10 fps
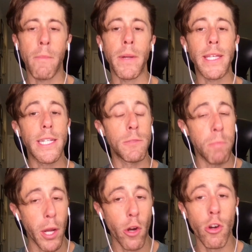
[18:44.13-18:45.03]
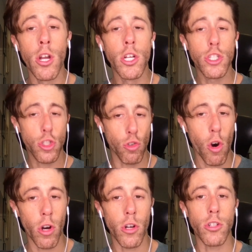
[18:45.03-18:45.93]
but he is bigger,
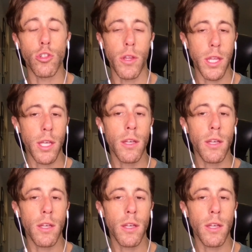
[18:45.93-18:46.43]
stronger. So I think